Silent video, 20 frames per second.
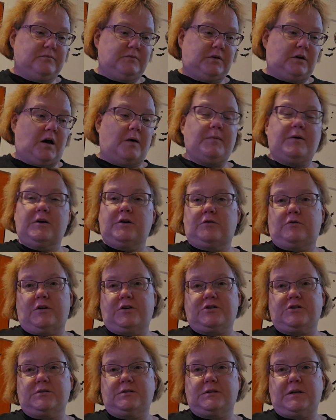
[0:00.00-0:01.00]
Comment,
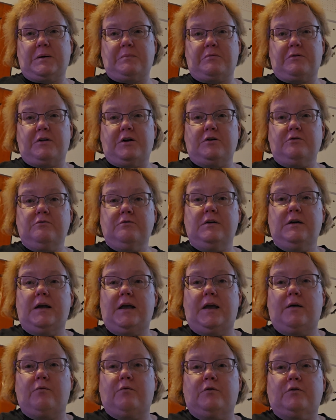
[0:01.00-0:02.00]
questions down below,
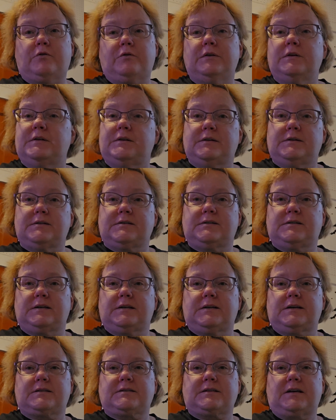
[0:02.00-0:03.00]
and we'll see you
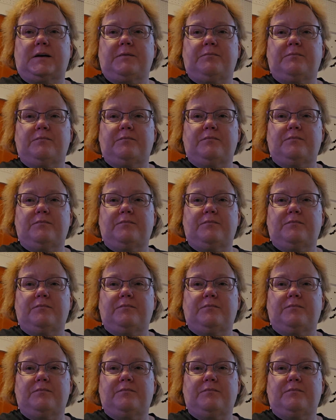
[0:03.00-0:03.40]
next time.